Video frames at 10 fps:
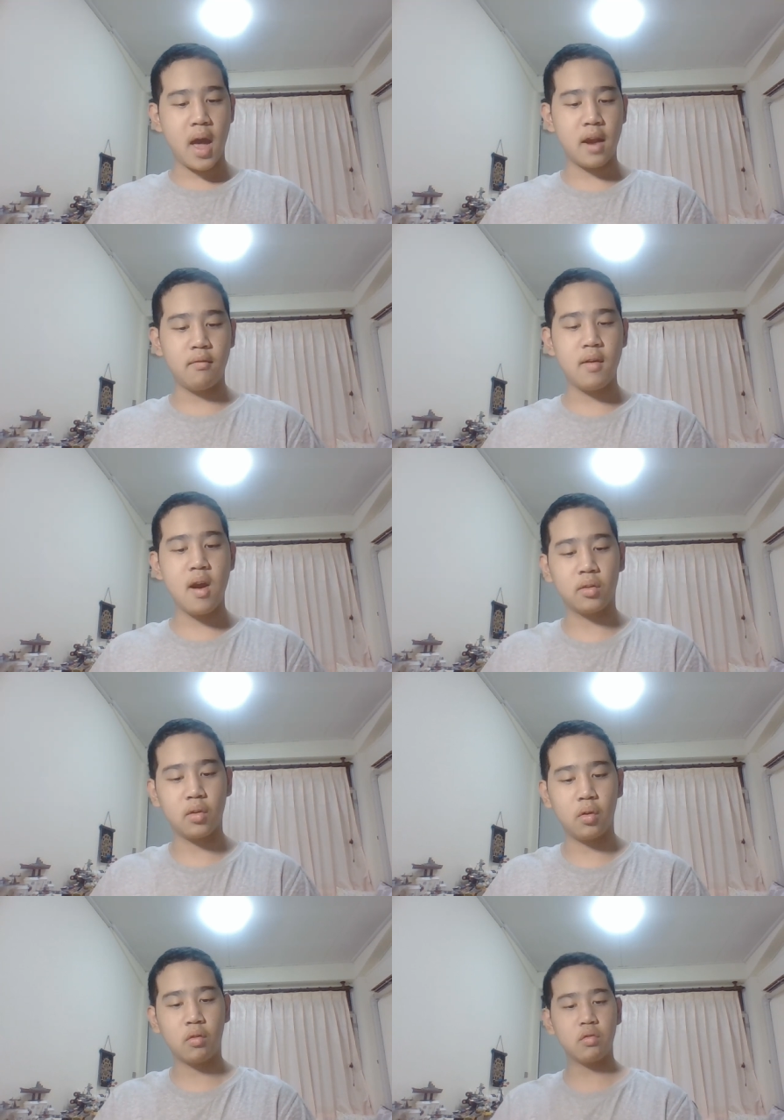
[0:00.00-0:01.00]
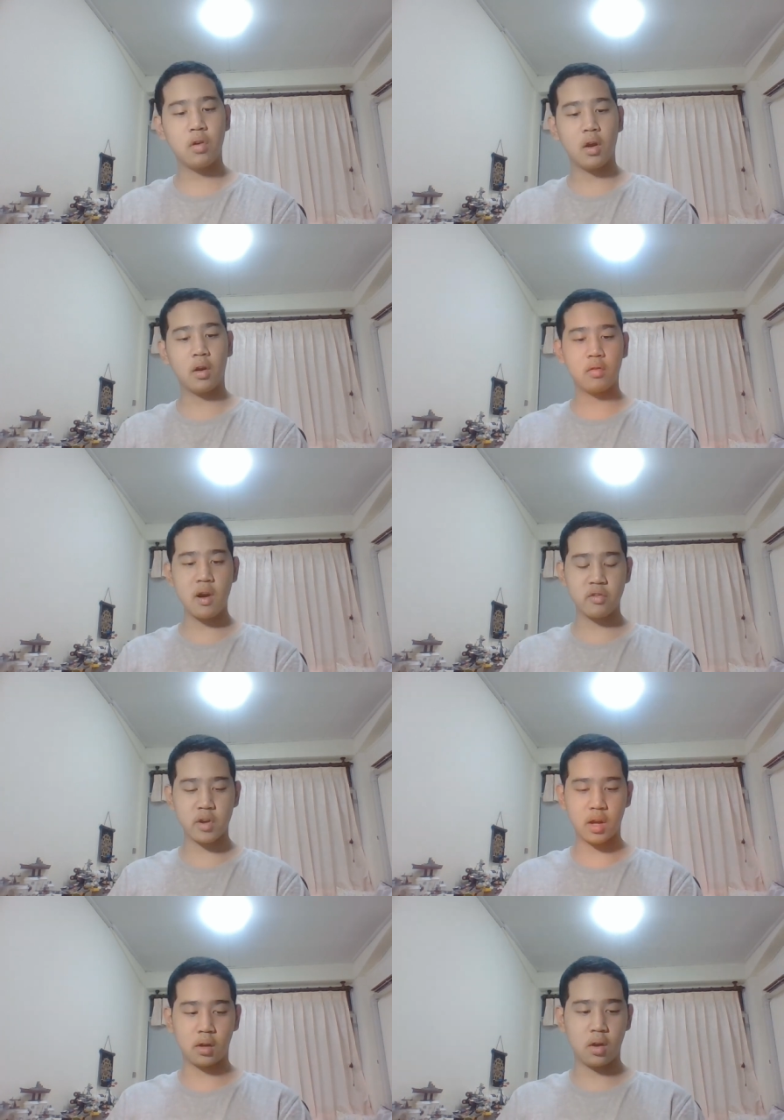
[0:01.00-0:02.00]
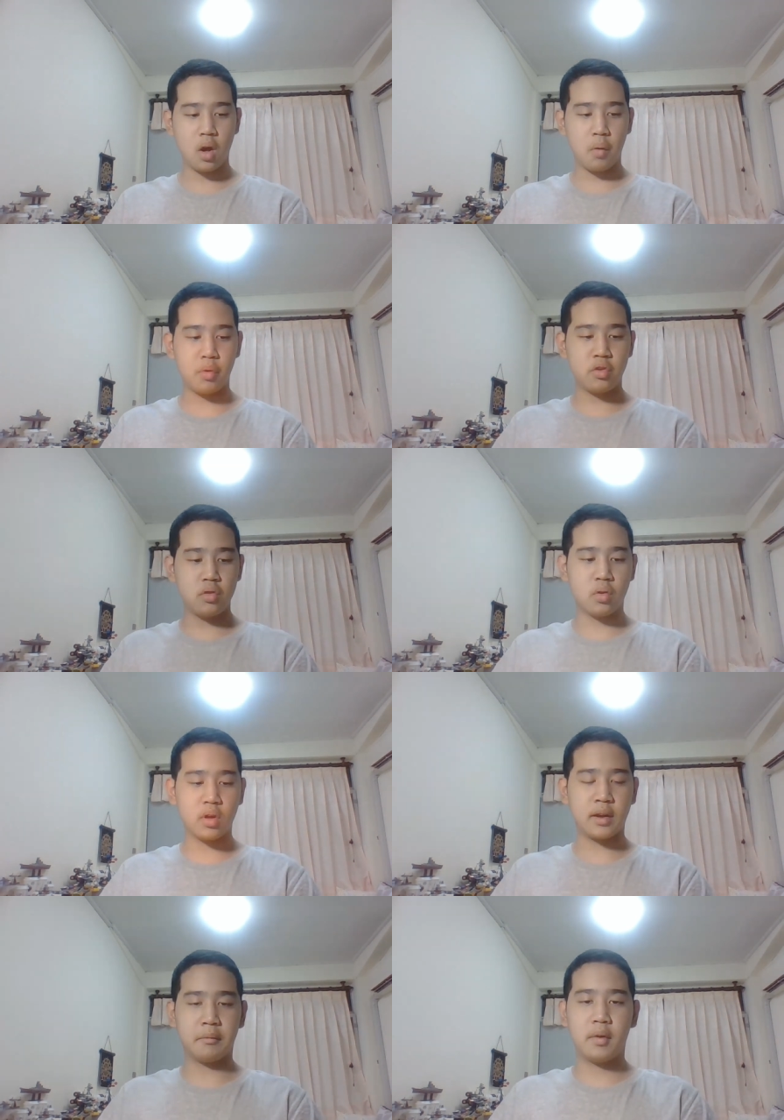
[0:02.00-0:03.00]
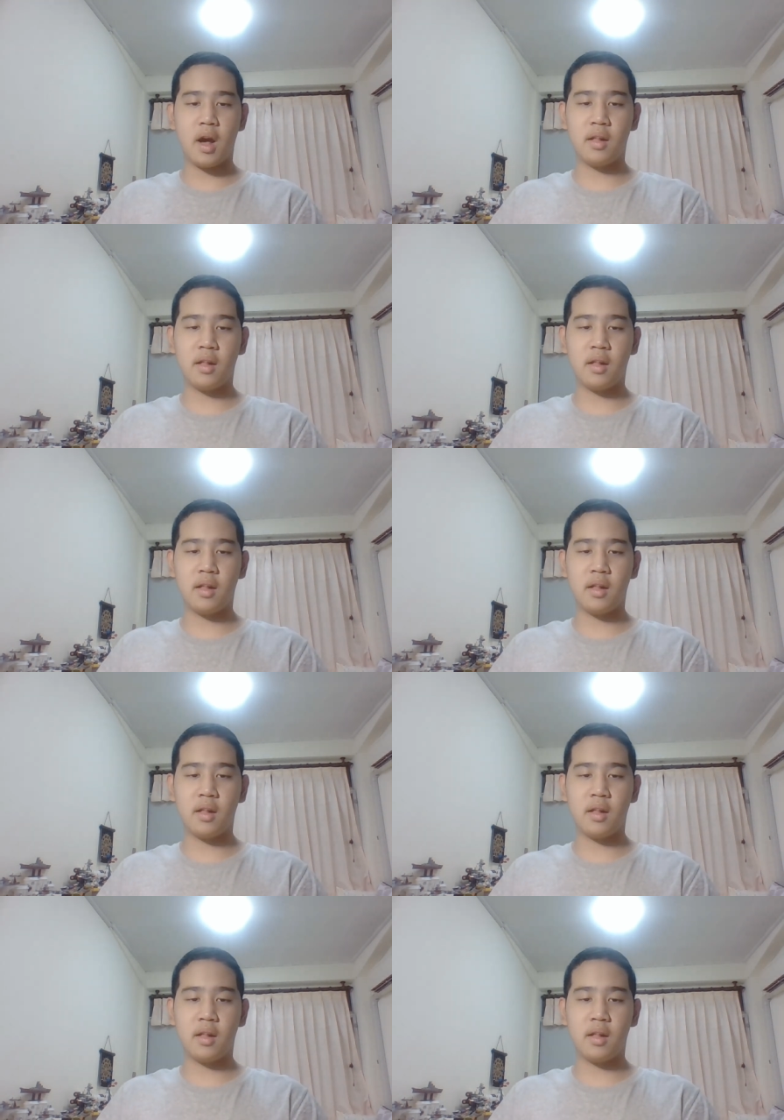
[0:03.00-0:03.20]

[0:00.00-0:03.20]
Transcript: and rare, so cr crushing would use a,